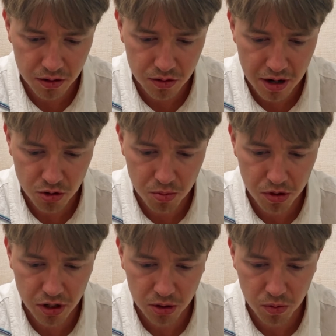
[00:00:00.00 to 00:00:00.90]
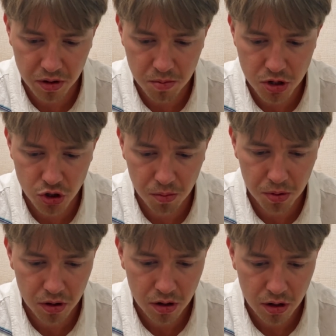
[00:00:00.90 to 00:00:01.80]
trying to protect with the bishop,
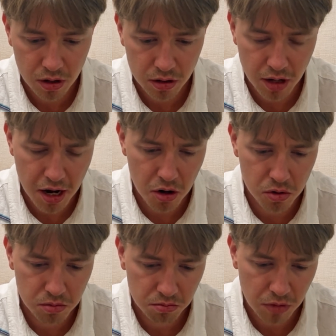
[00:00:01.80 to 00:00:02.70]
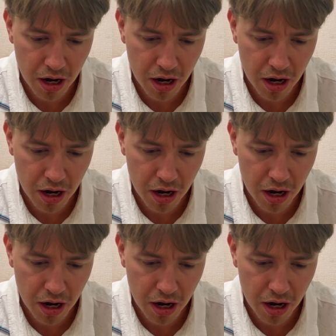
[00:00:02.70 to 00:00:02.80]
now